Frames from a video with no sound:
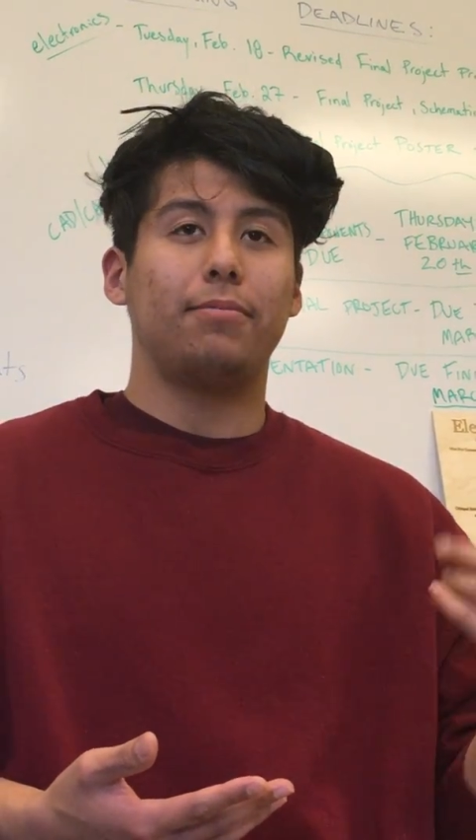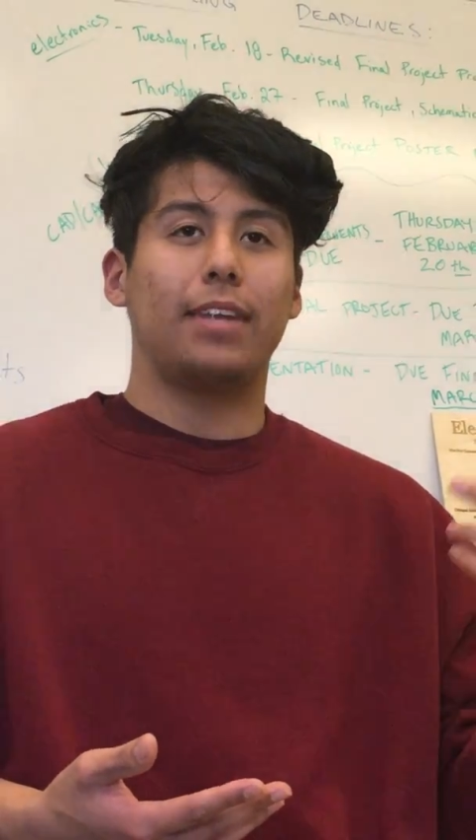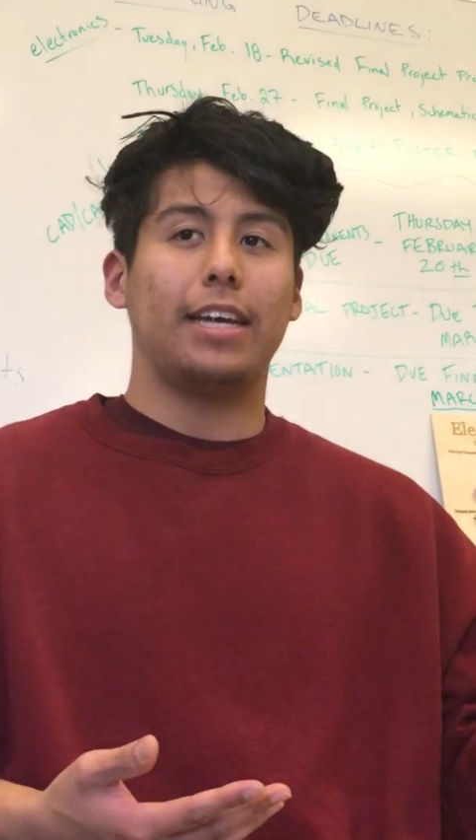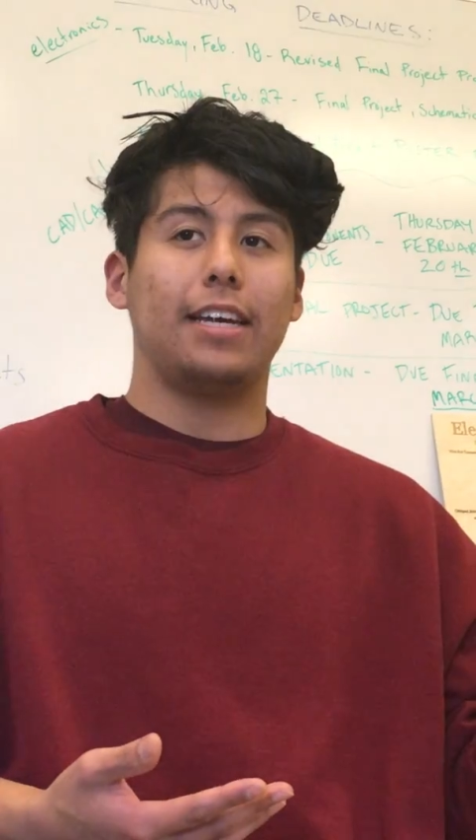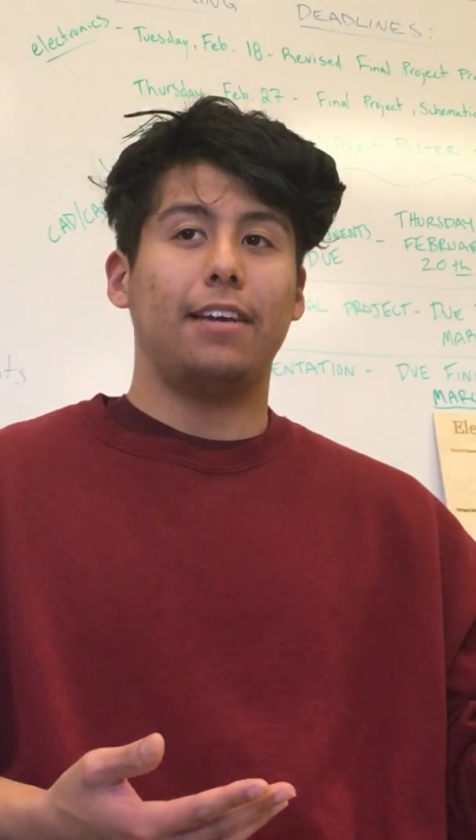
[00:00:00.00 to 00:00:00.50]

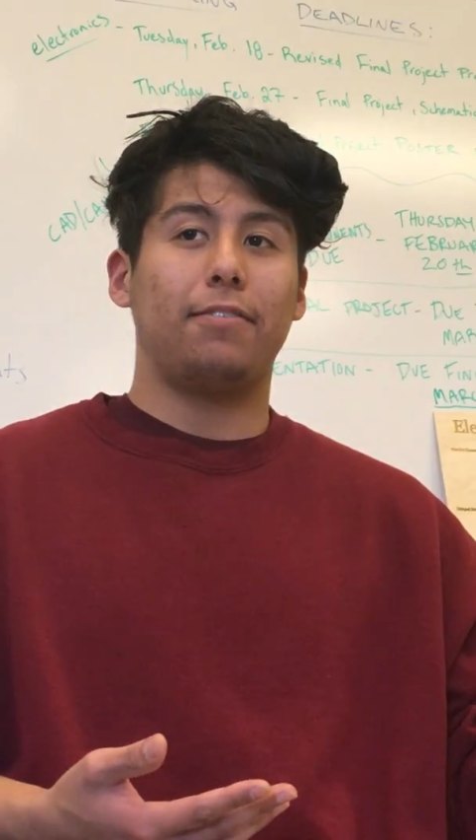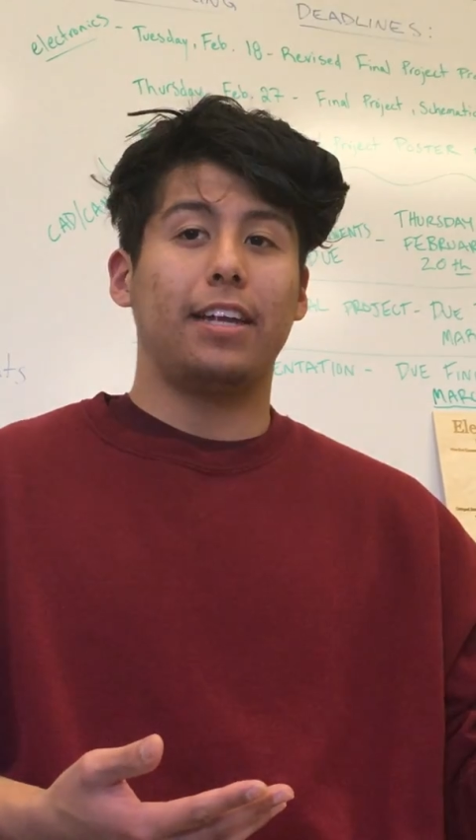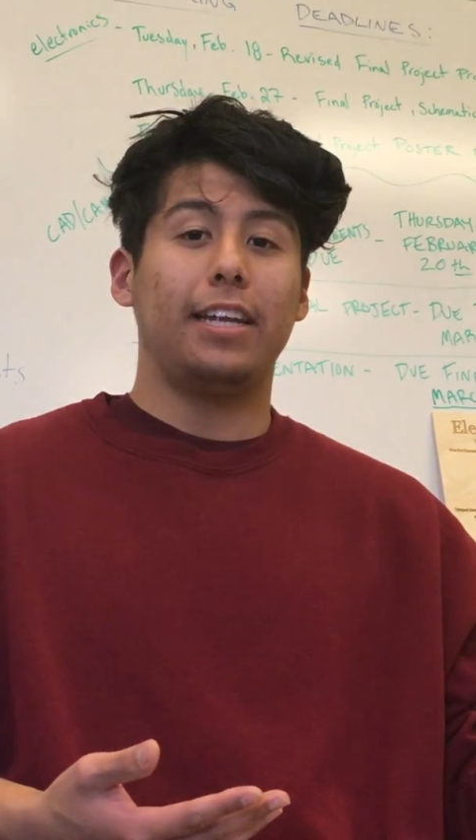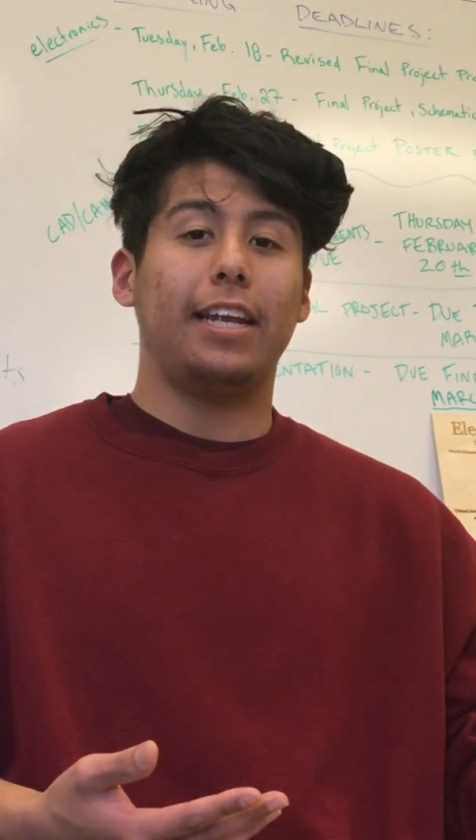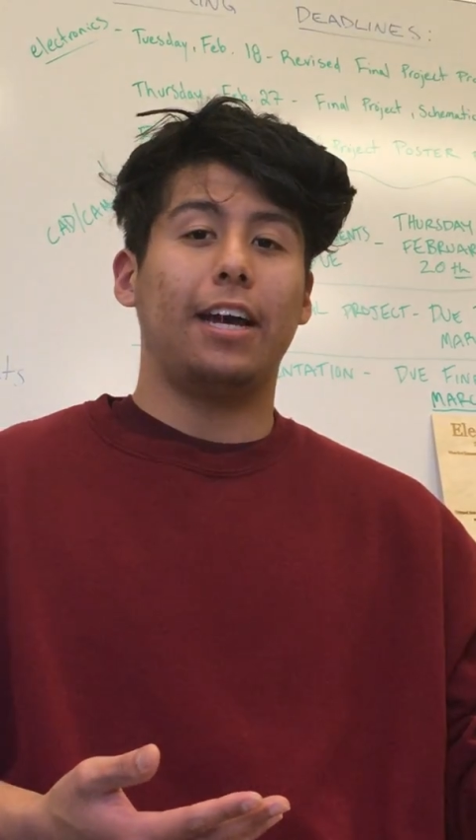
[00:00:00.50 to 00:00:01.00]
Like if
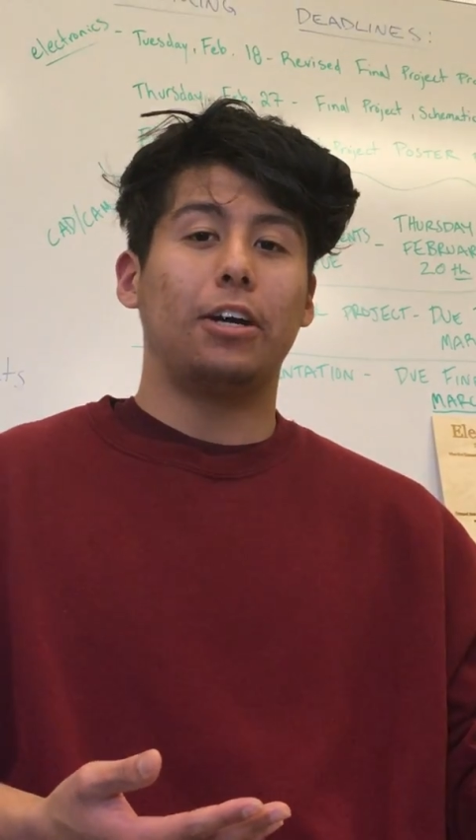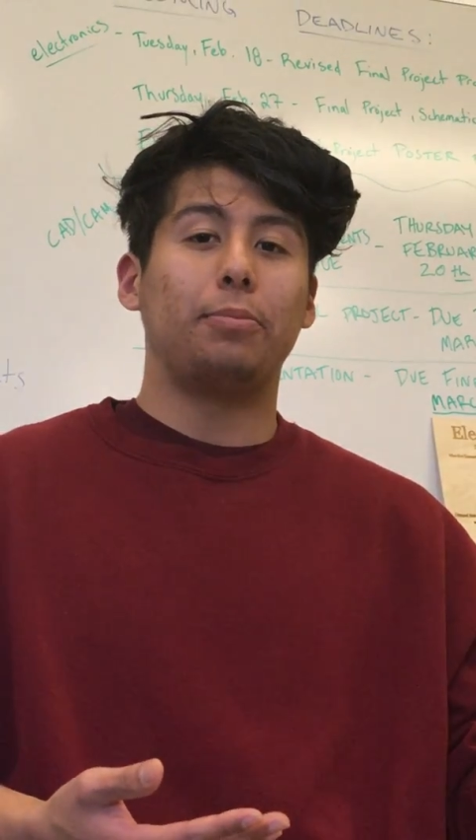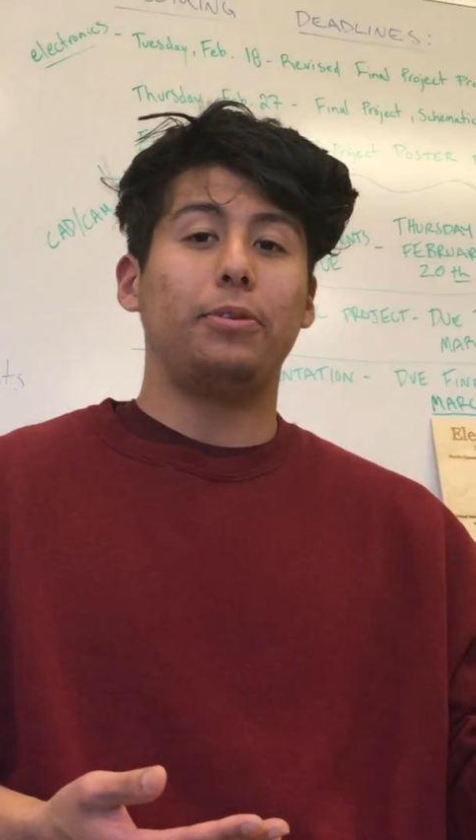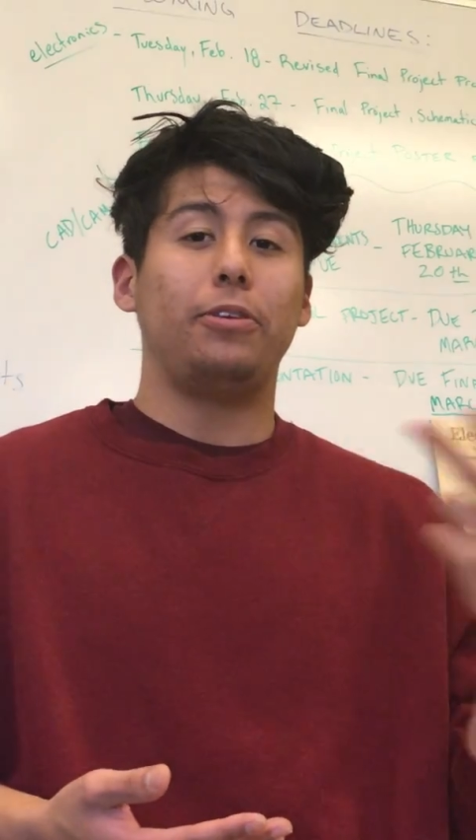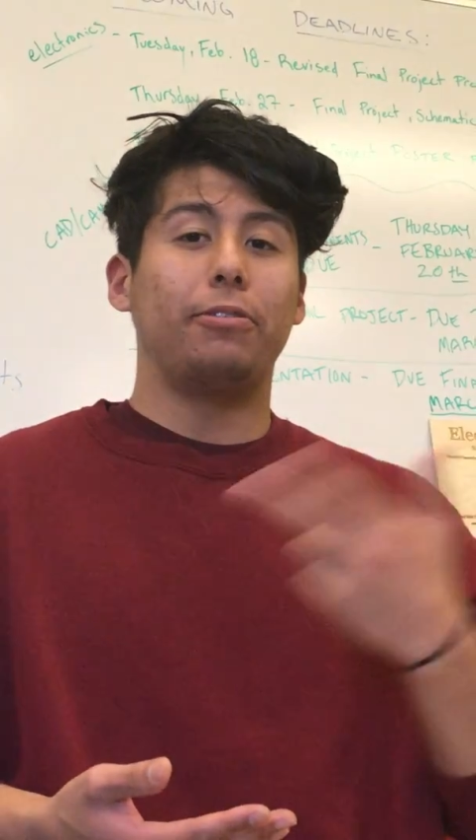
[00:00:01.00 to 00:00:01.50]
they need
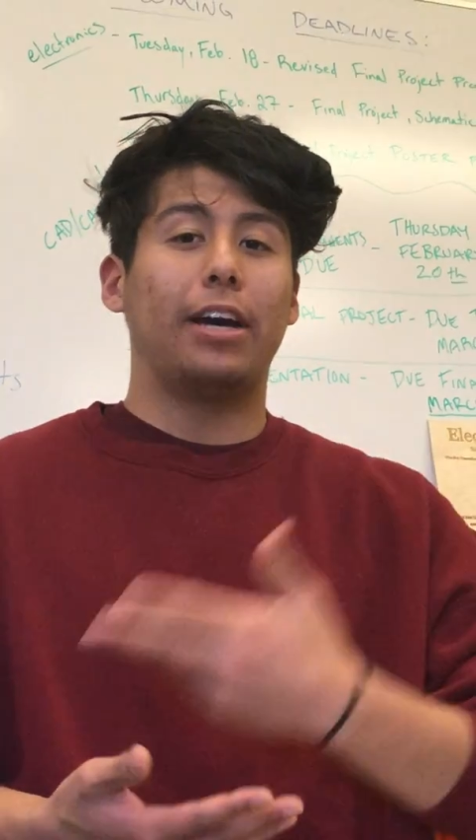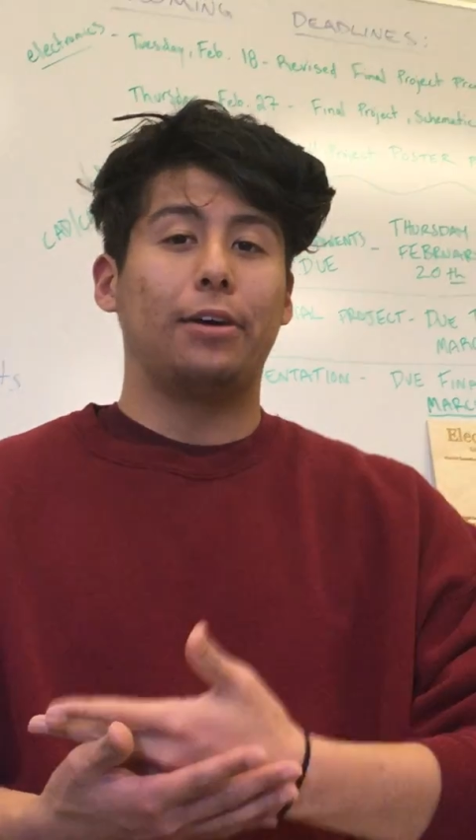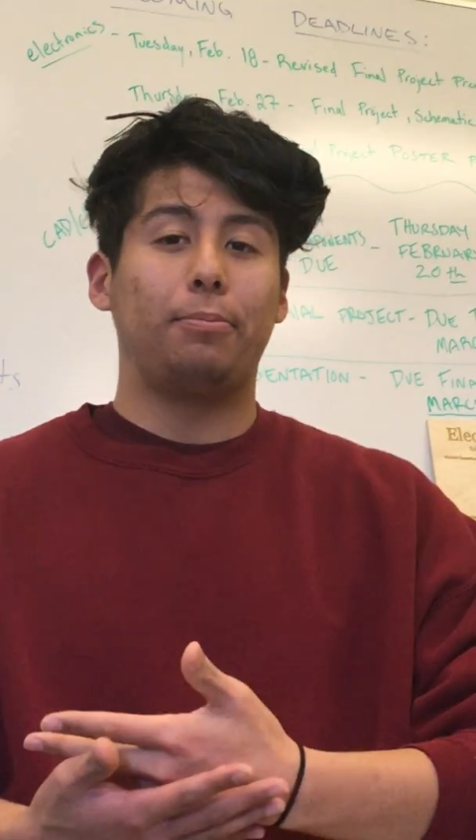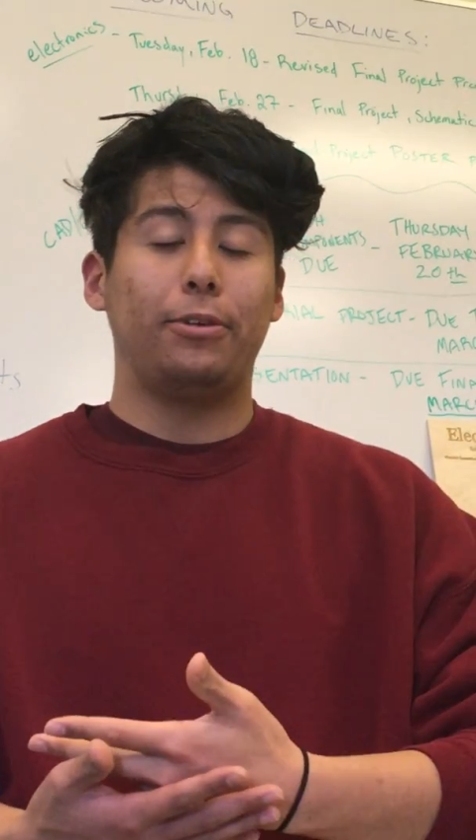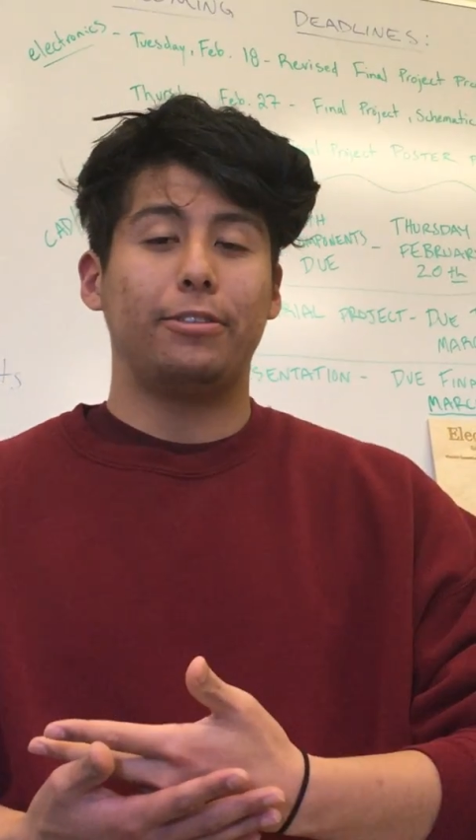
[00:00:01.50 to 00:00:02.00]
help, you
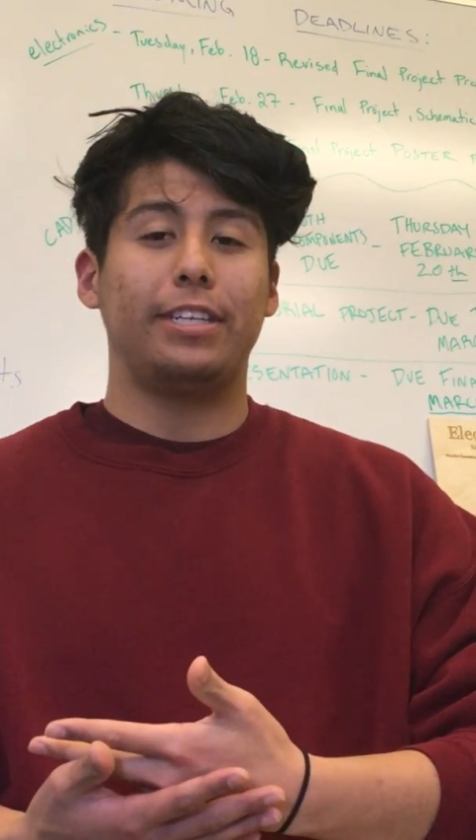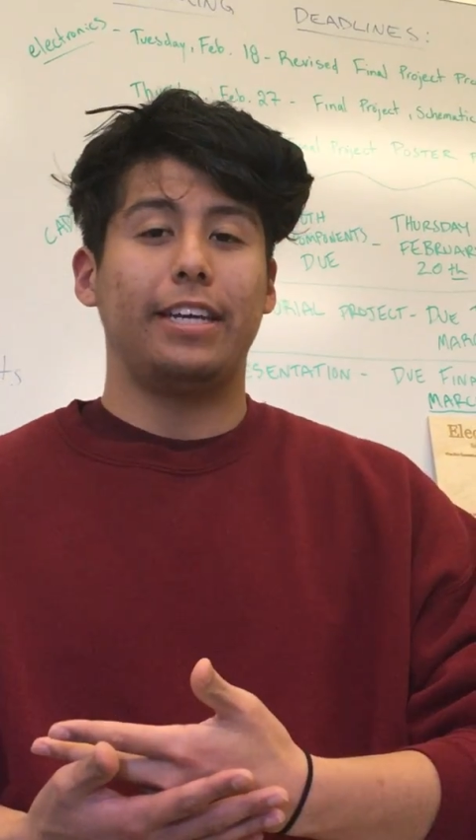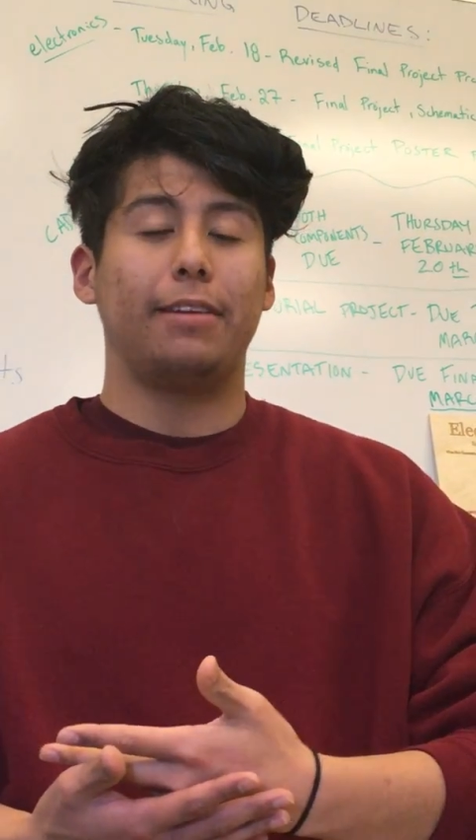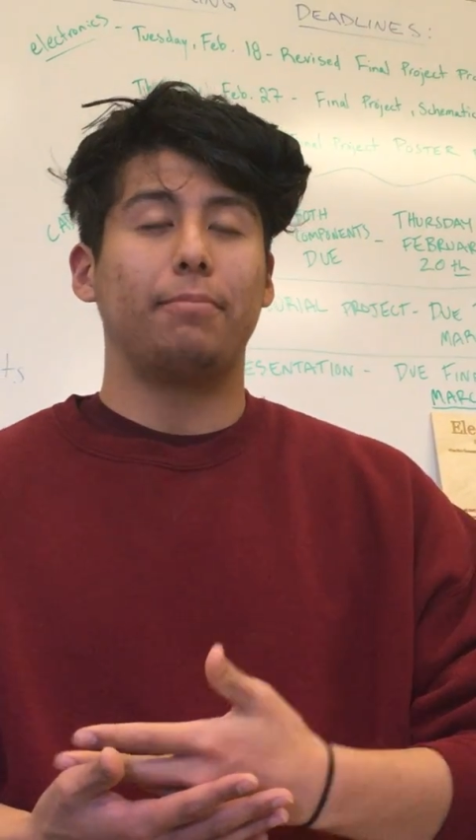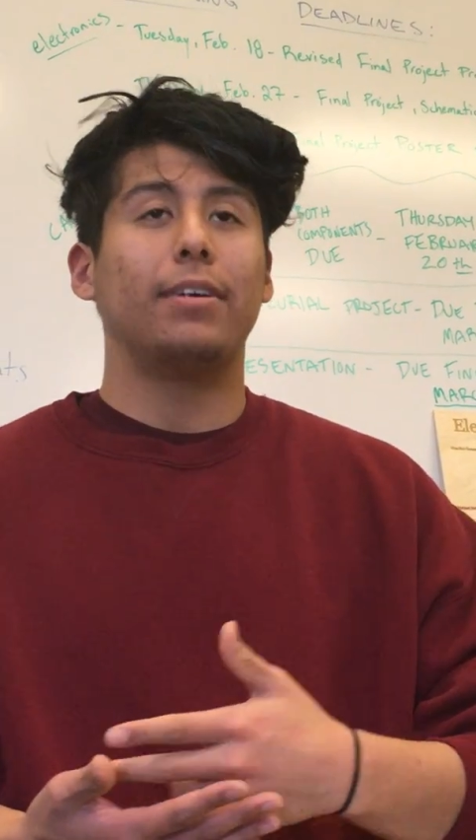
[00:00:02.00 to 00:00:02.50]
help your
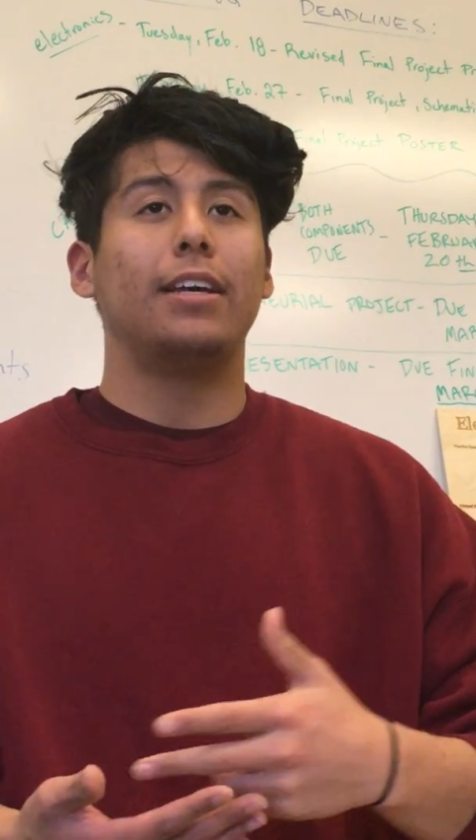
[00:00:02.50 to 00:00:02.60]
team.